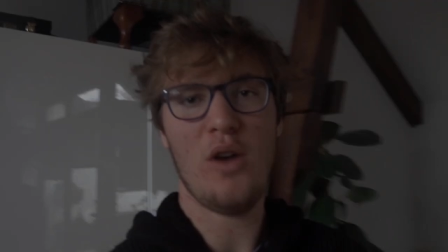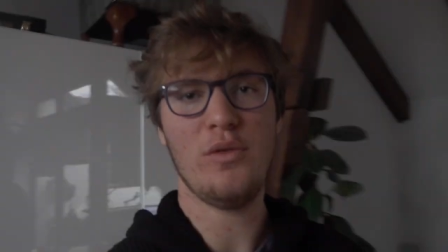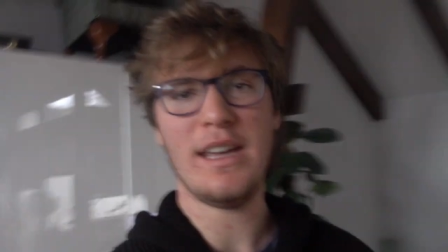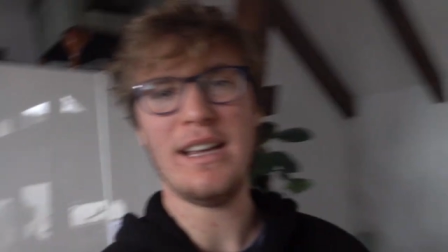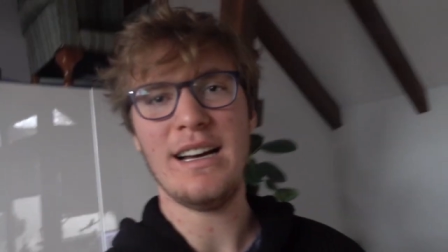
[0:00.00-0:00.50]

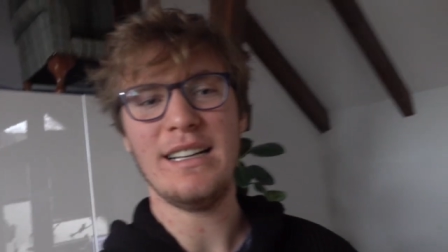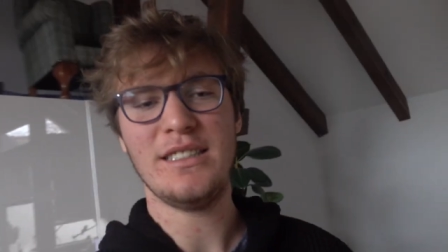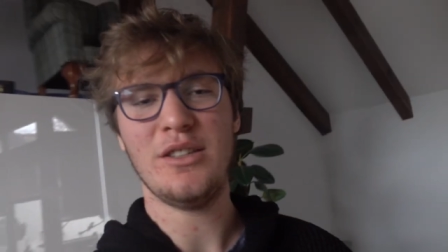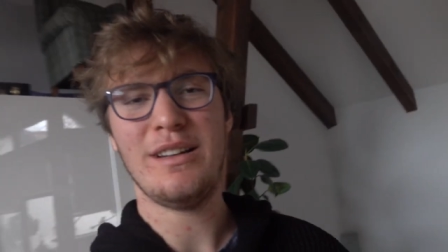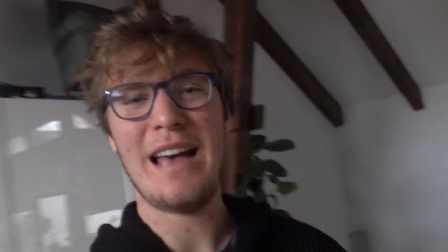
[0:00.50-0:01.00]
Okay
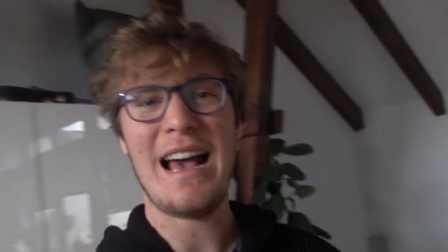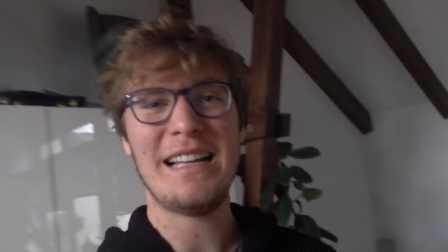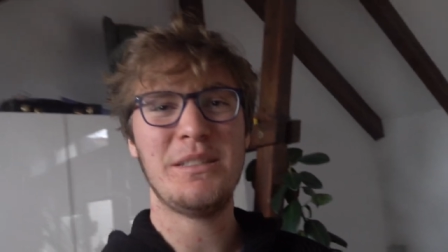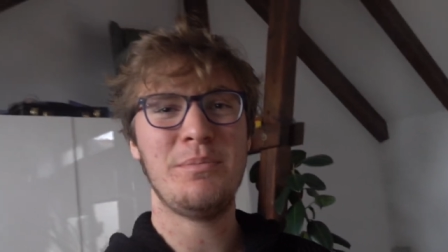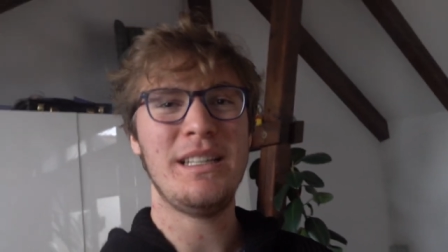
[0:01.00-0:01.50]
guys, so it
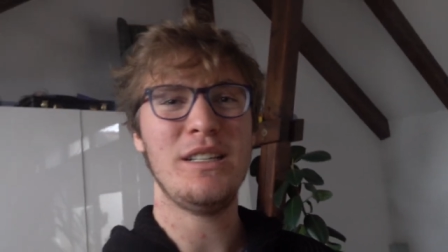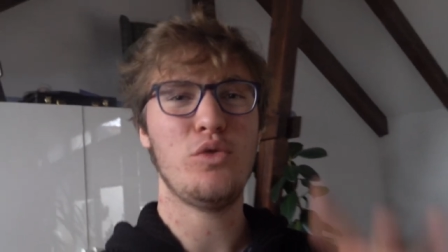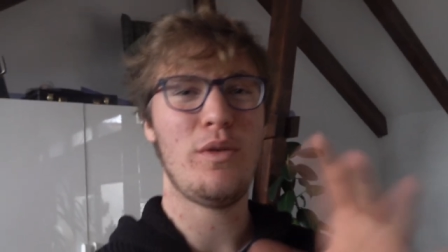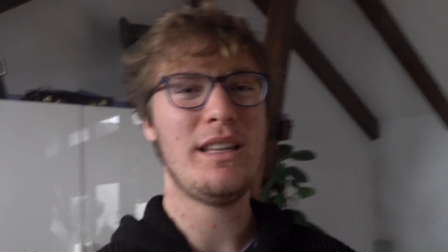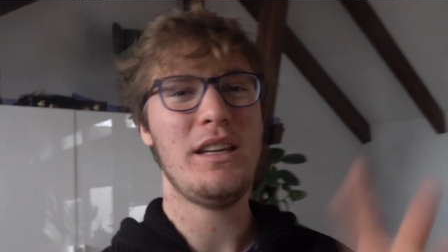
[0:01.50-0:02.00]
has been
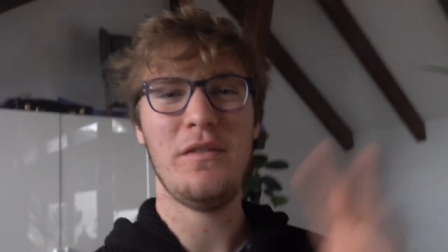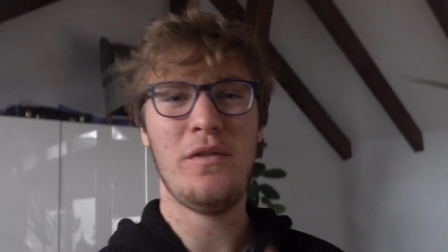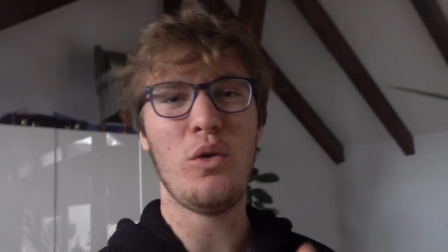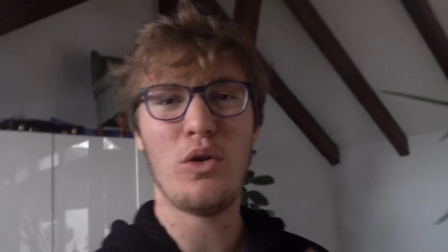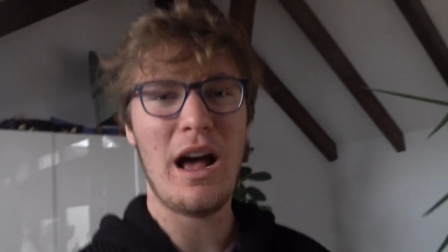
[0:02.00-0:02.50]

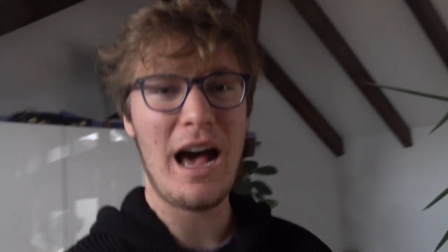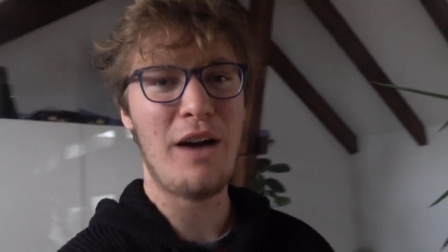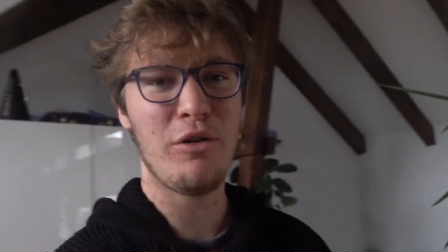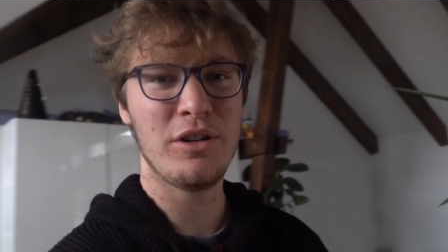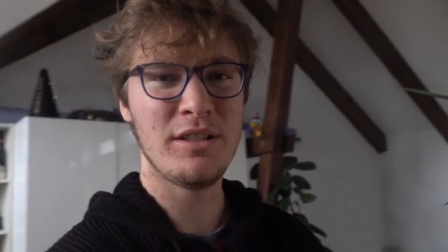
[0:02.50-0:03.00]
twenty-four
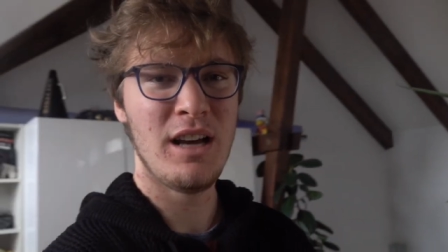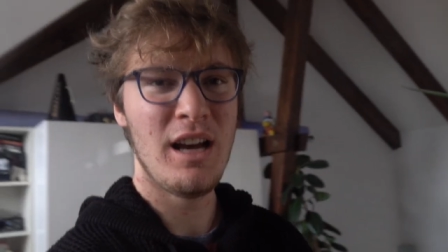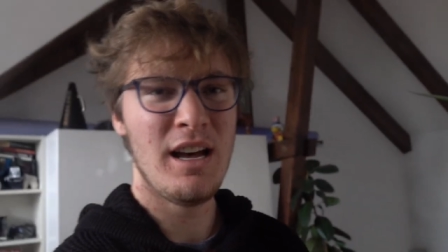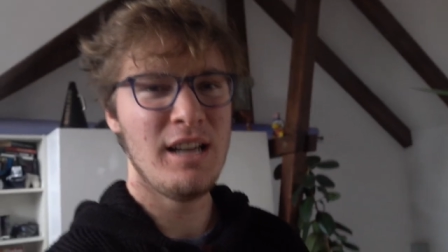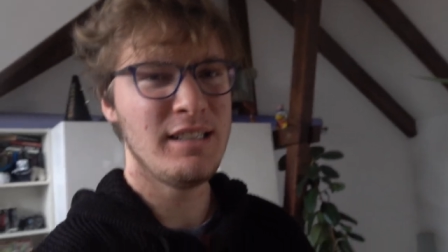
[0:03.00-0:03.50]
hours
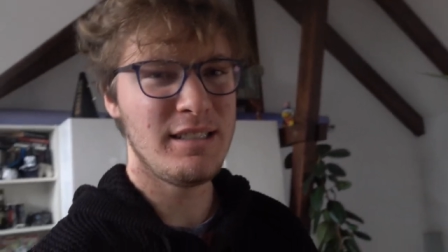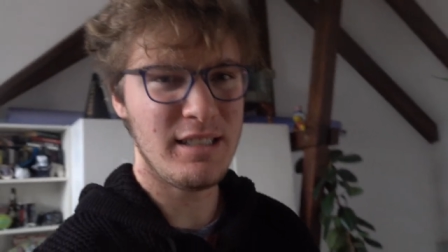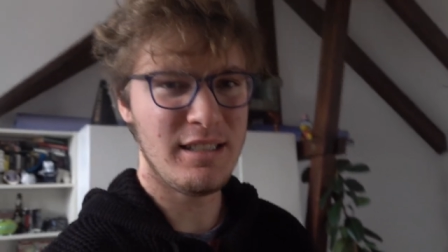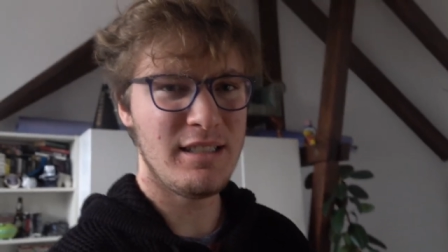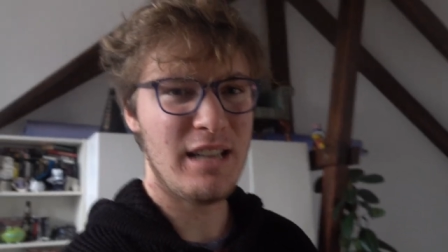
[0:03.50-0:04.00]

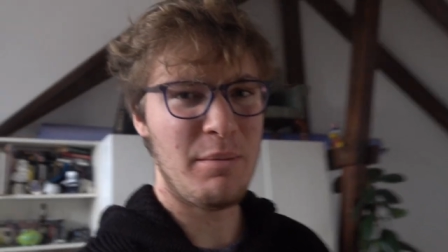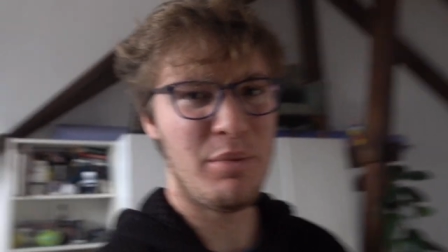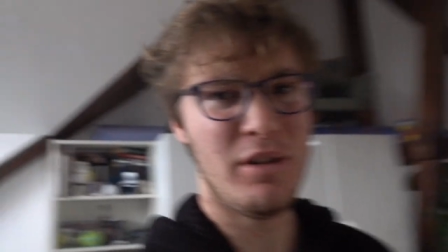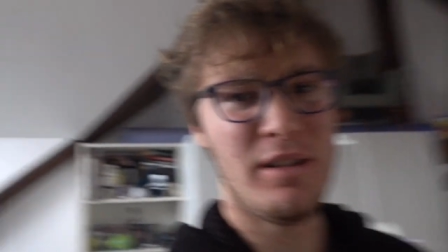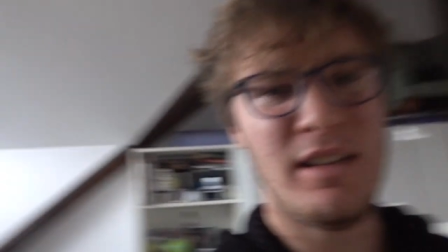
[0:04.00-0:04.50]
since I
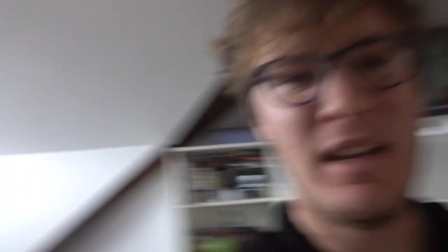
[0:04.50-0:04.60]
put